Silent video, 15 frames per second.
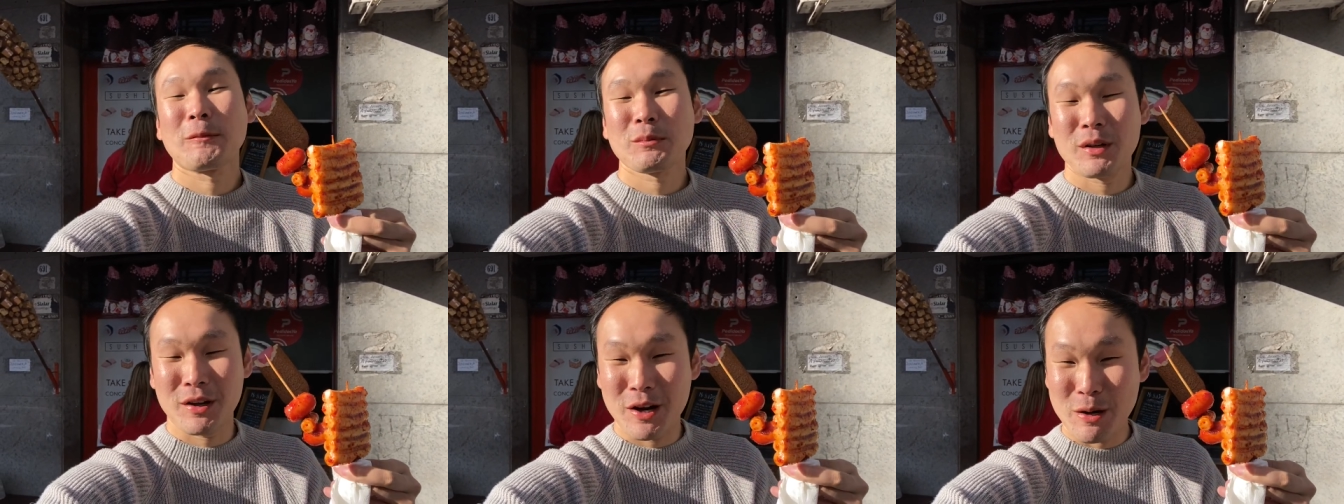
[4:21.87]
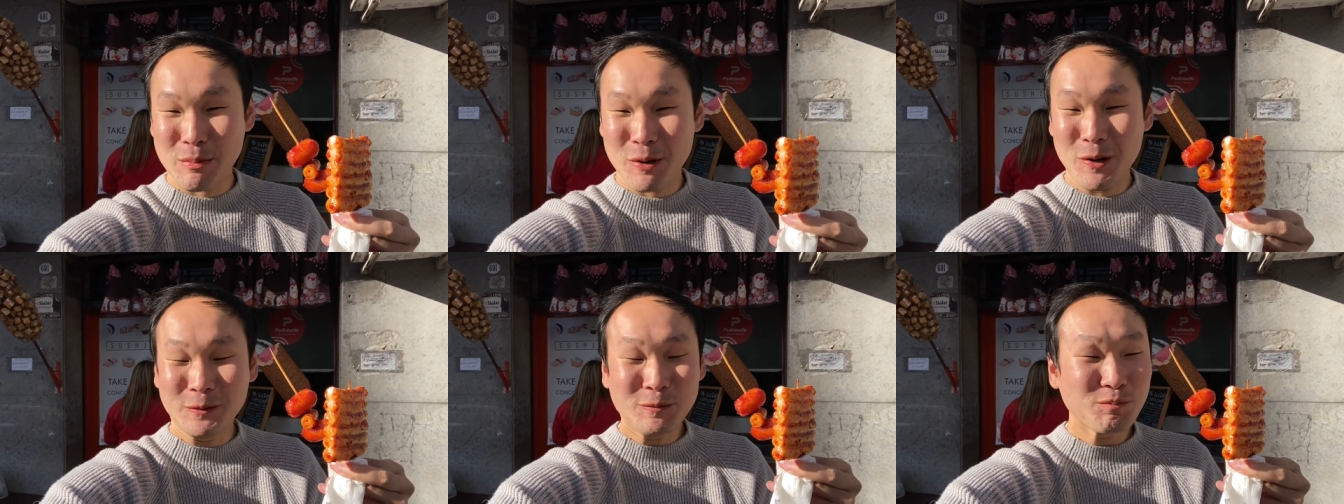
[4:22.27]

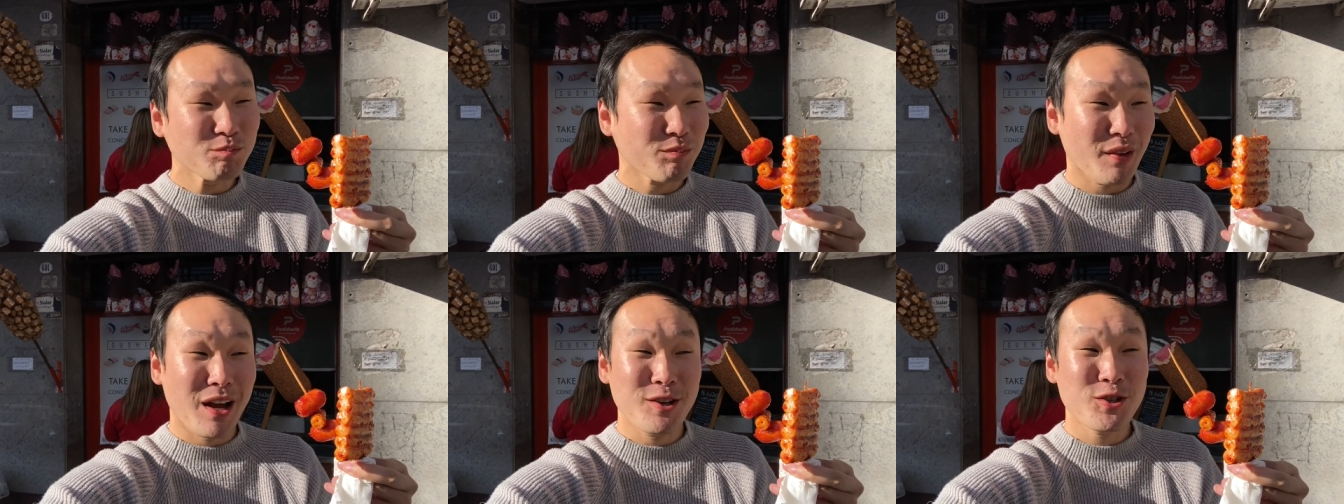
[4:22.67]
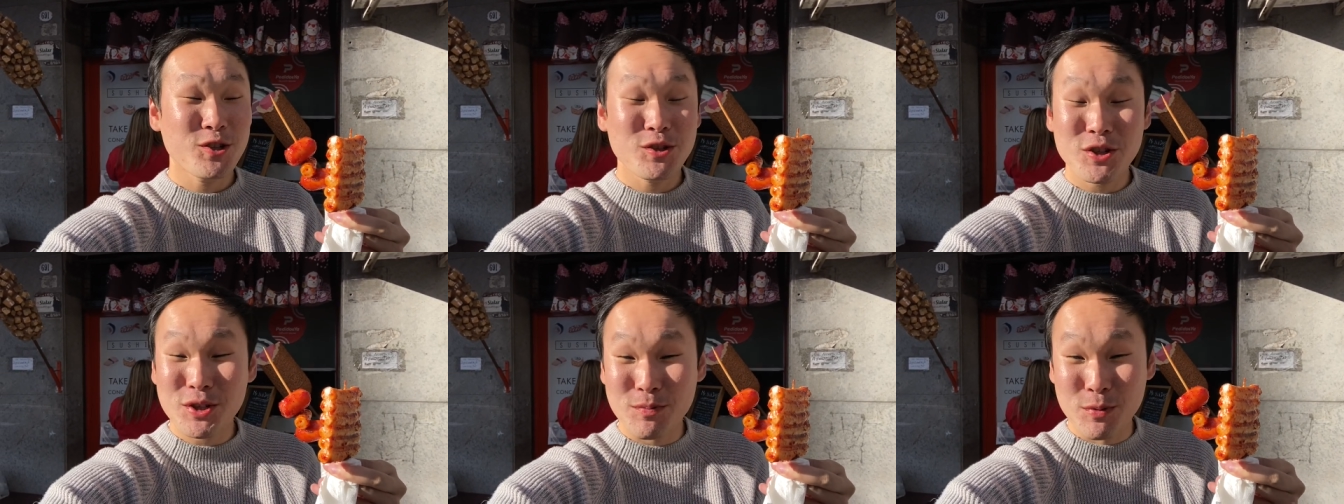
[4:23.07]
Palermo, I should
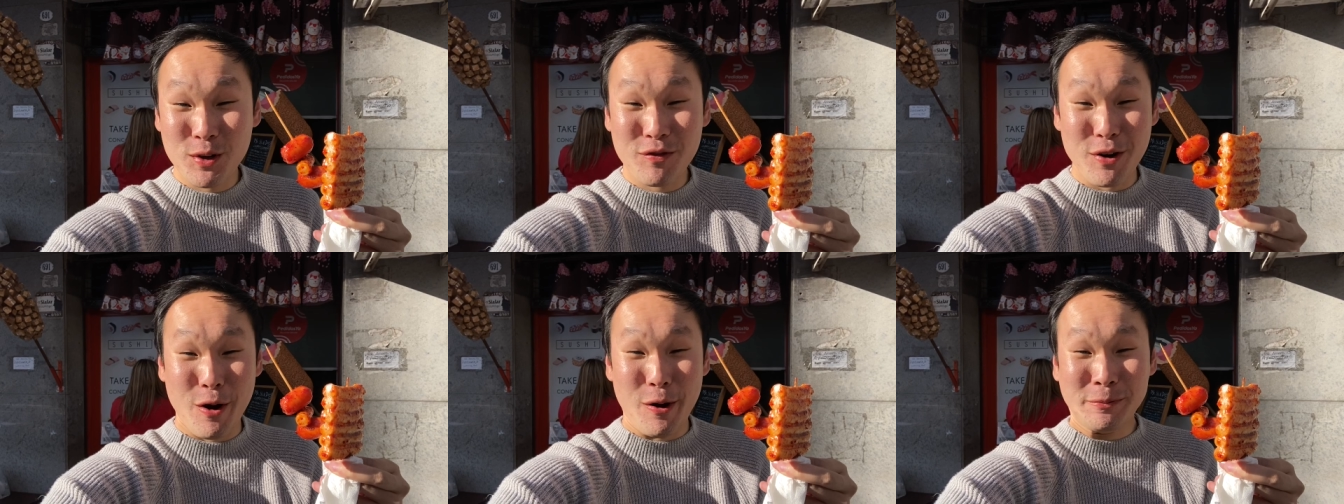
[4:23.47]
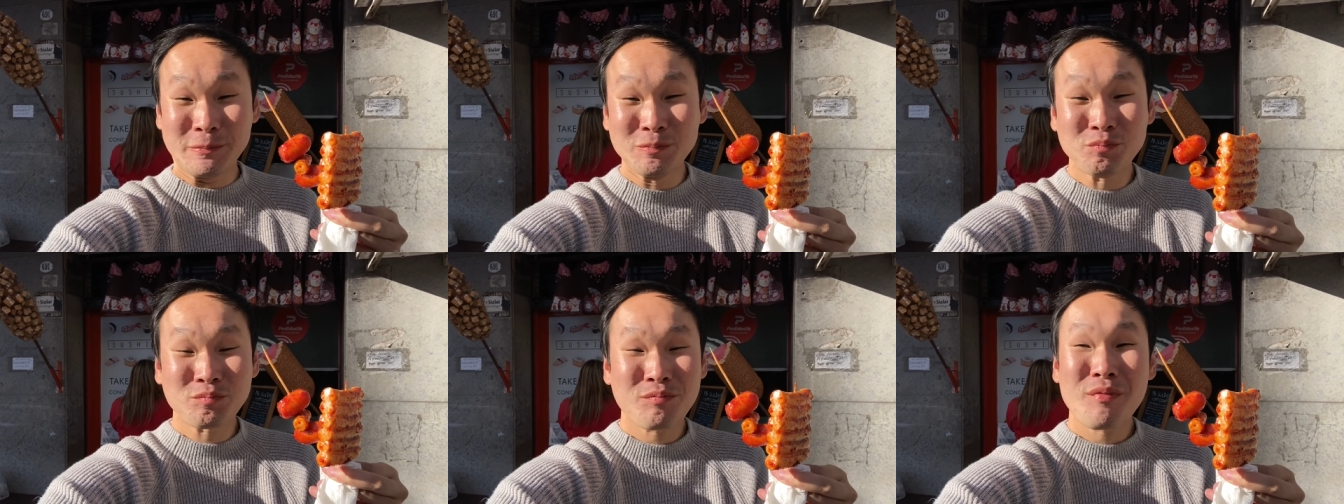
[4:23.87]
just move here
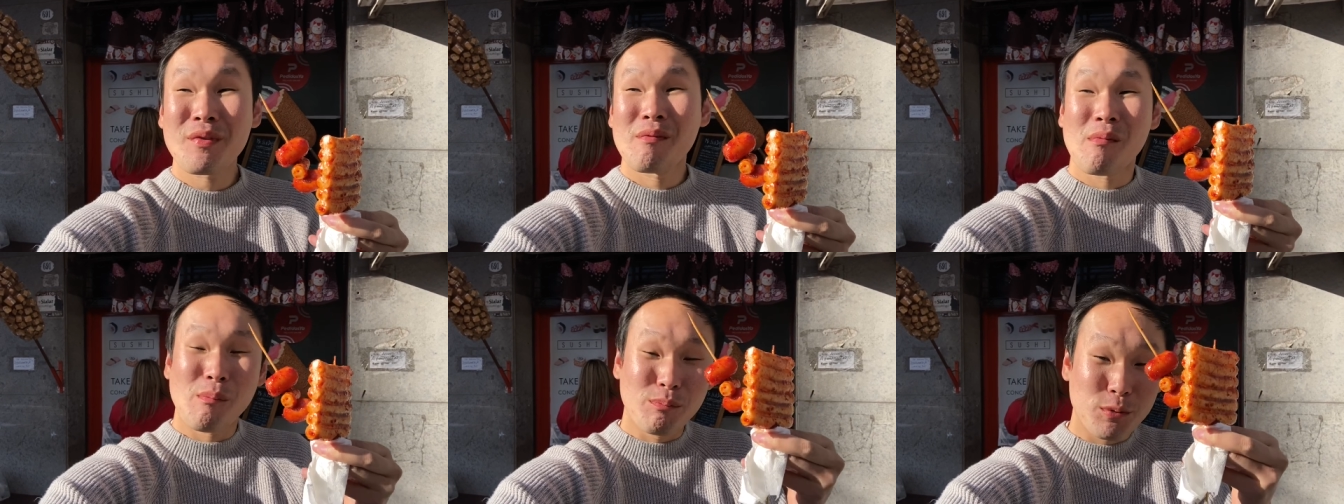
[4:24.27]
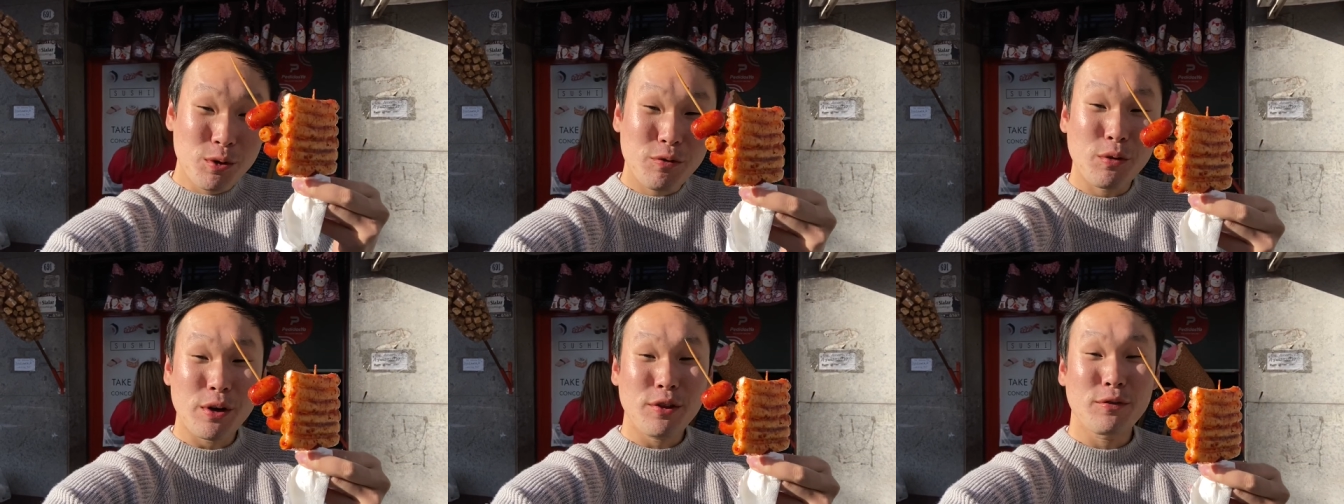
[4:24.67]
move
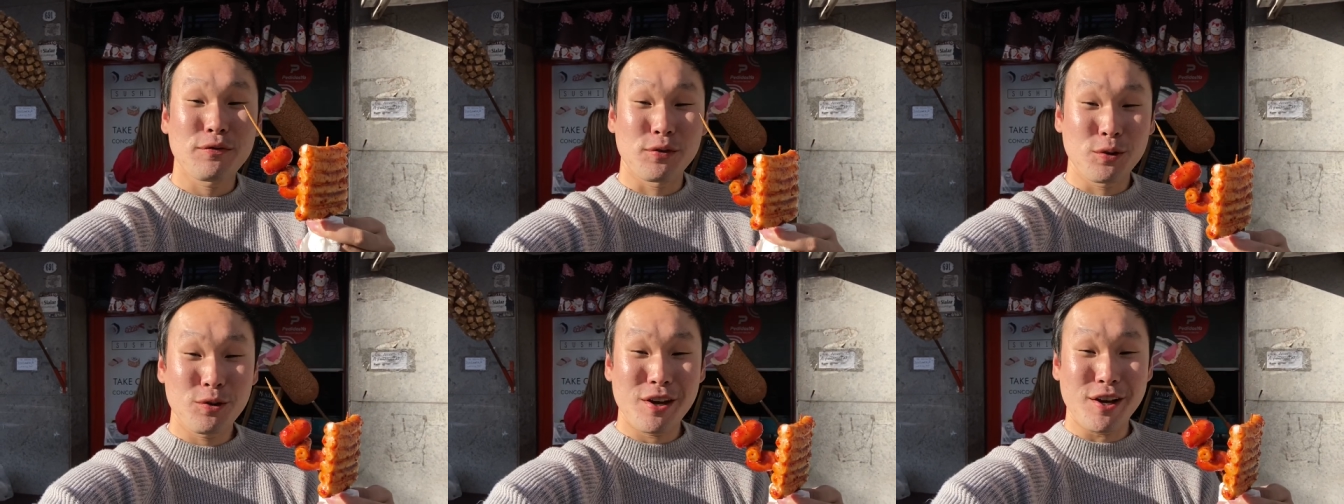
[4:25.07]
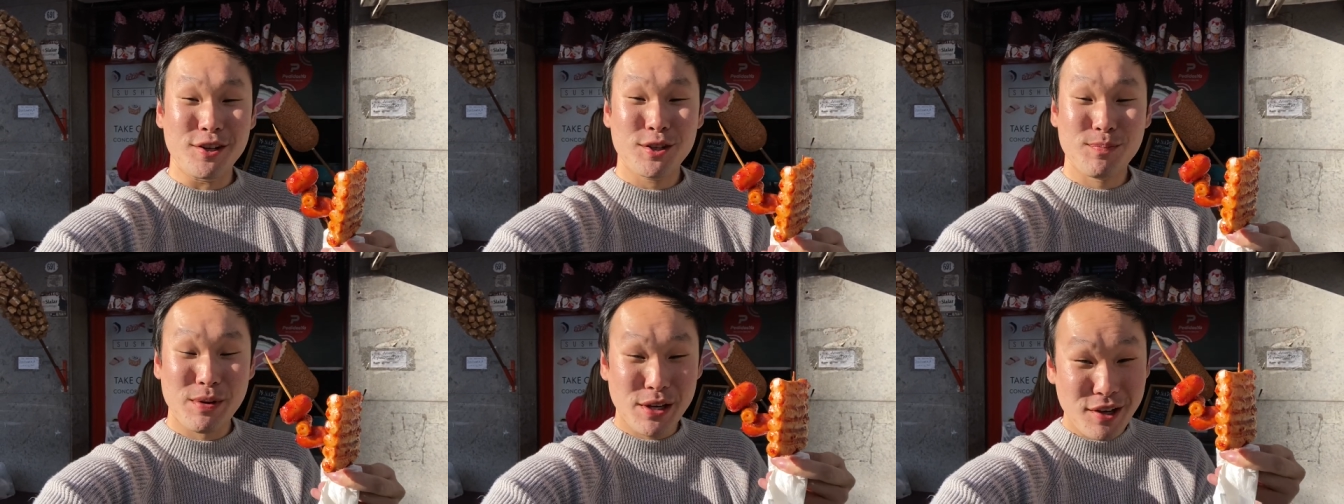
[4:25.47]
where the food is
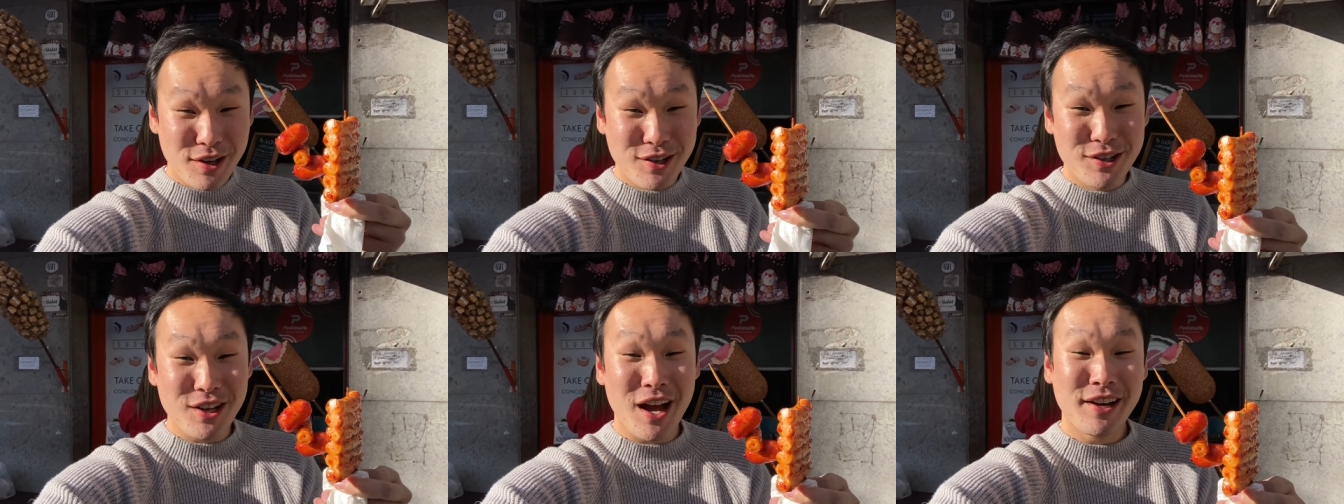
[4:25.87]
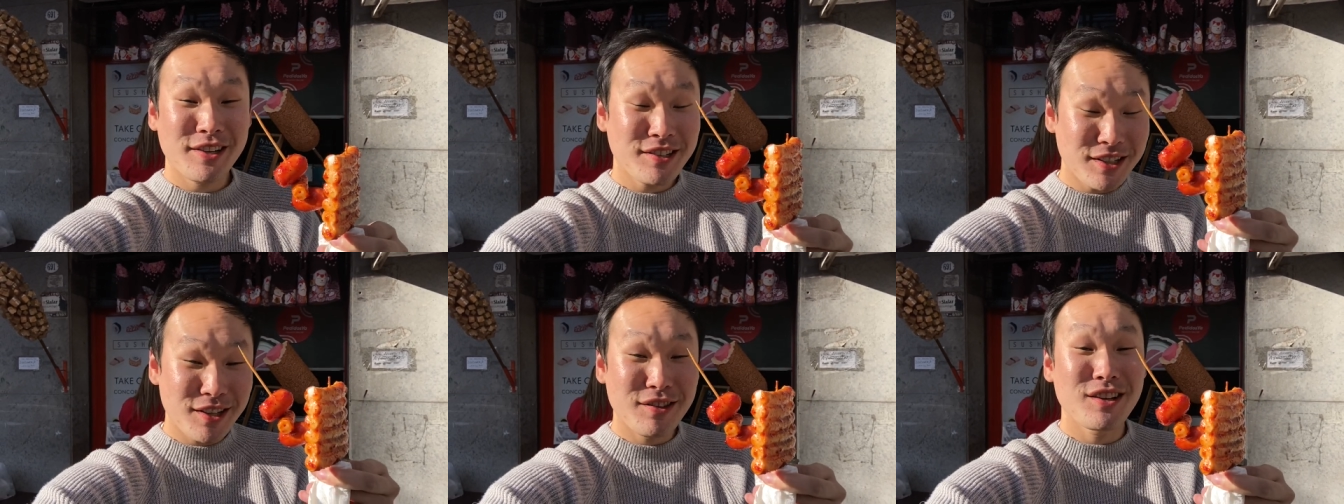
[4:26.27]
because I can
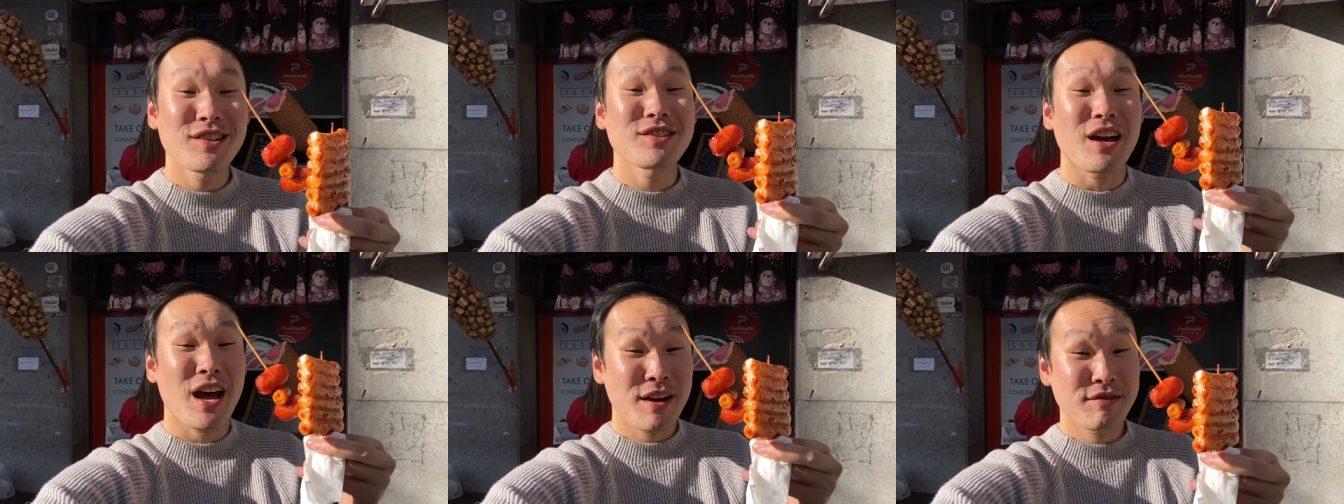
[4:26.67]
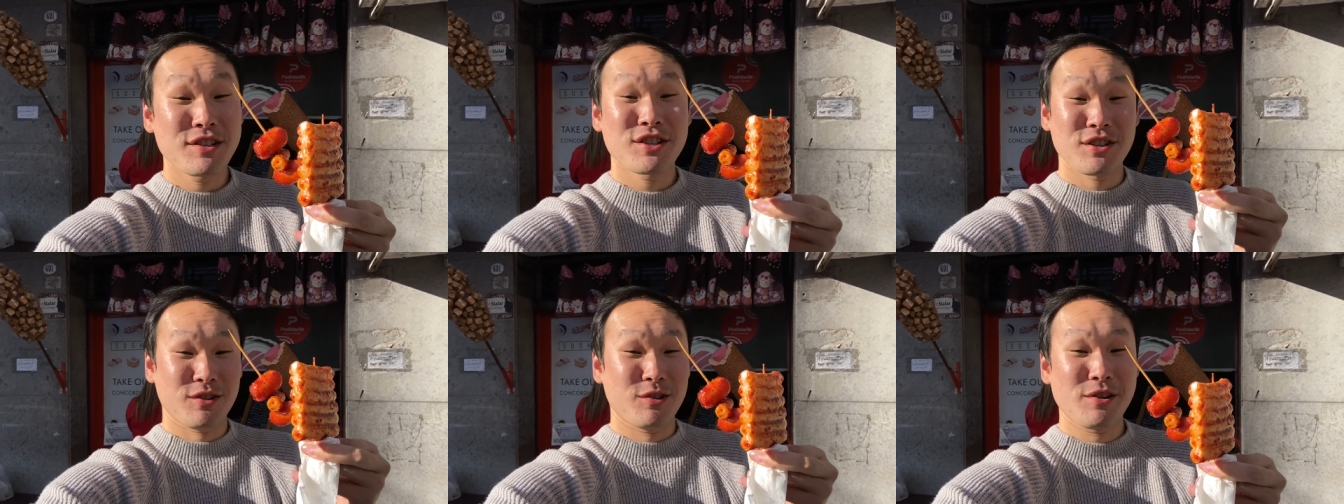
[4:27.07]
eat this every
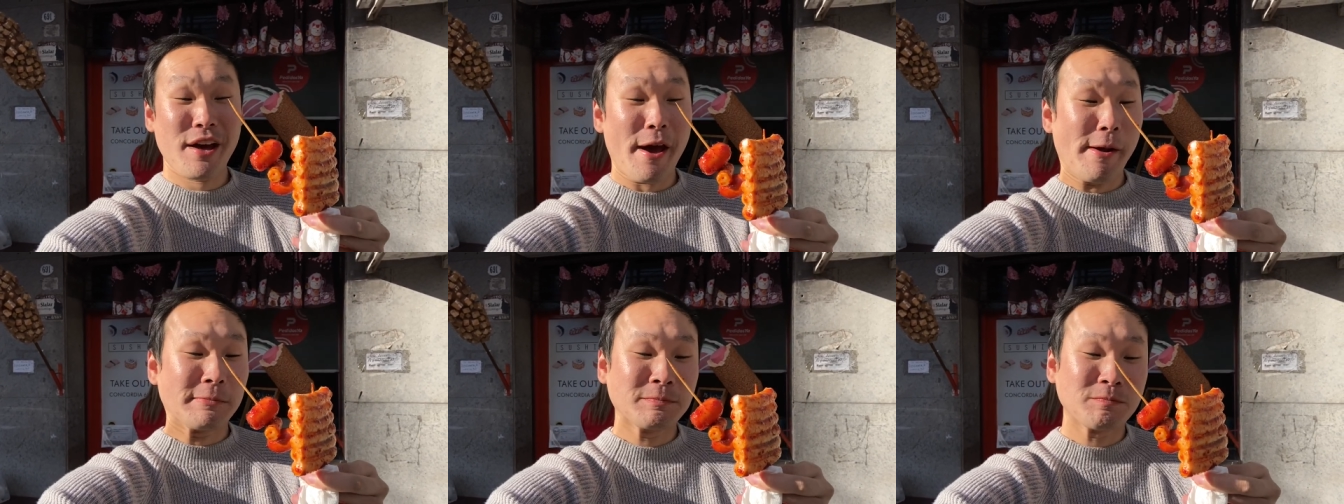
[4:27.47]
single day.